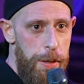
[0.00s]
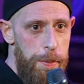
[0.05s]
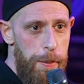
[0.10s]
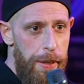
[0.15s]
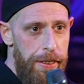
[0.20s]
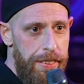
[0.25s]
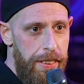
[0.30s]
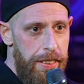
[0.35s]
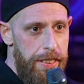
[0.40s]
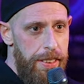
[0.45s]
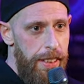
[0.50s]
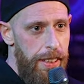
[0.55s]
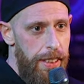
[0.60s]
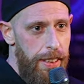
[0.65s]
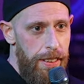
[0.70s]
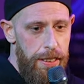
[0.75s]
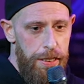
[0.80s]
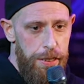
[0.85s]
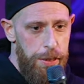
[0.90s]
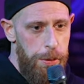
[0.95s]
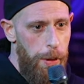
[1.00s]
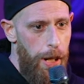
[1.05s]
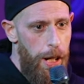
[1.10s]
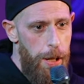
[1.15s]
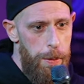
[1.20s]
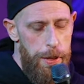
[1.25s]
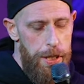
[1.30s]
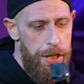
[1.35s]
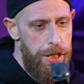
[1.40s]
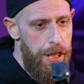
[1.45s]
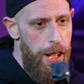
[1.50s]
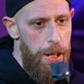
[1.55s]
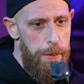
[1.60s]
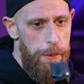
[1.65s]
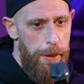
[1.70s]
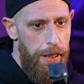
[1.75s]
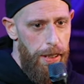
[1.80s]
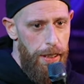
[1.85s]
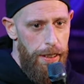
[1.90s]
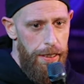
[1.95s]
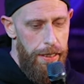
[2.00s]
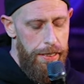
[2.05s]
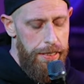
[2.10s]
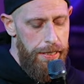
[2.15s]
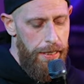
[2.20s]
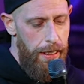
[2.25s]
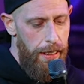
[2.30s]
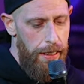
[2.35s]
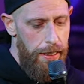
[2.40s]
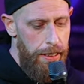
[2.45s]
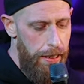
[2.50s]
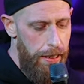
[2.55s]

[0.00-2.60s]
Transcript: Musketeers. Why are we shaming her? That's not...